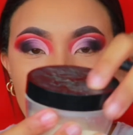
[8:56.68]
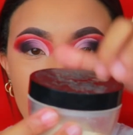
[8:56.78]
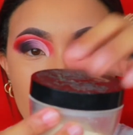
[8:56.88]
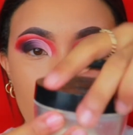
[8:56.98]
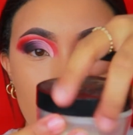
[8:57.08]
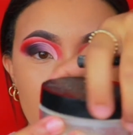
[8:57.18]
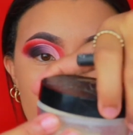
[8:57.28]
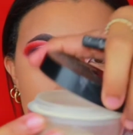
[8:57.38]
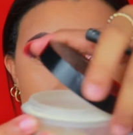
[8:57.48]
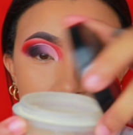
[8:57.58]
So now I'm
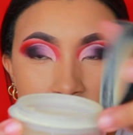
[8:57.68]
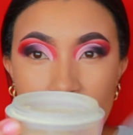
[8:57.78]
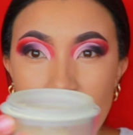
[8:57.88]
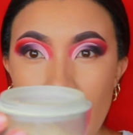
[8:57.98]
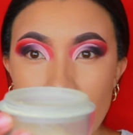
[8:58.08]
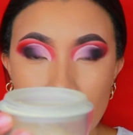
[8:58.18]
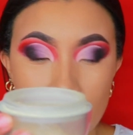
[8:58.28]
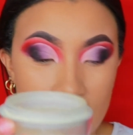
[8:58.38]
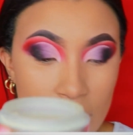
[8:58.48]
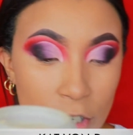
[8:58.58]
just going to take the Kat
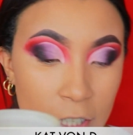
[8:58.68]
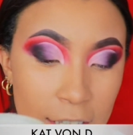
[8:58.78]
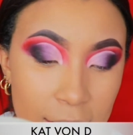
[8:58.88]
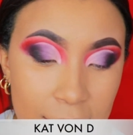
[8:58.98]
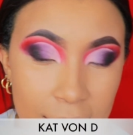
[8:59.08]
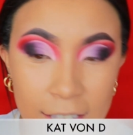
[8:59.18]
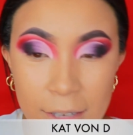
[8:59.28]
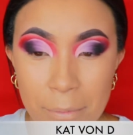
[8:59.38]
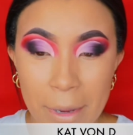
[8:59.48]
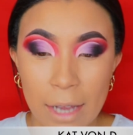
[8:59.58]
Von D Lock-It
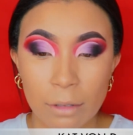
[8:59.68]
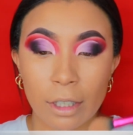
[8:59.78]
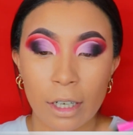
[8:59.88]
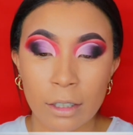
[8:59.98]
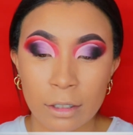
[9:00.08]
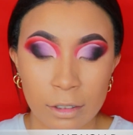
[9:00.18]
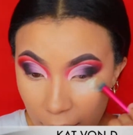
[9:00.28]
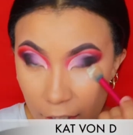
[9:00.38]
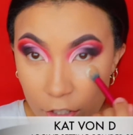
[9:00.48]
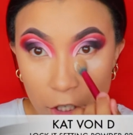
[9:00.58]
setting powder
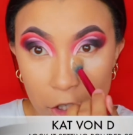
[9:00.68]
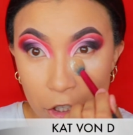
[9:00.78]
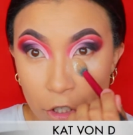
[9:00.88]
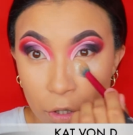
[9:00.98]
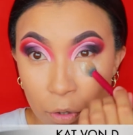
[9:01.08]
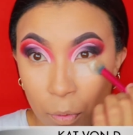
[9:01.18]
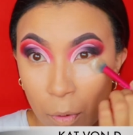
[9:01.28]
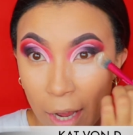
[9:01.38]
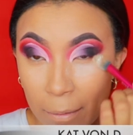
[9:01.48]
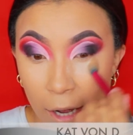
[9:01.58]
and literally just
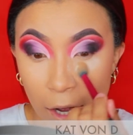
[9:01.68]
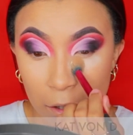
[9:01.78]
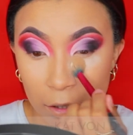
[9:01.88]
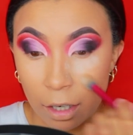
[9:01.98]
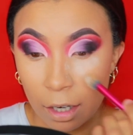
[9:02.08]
swipe that under.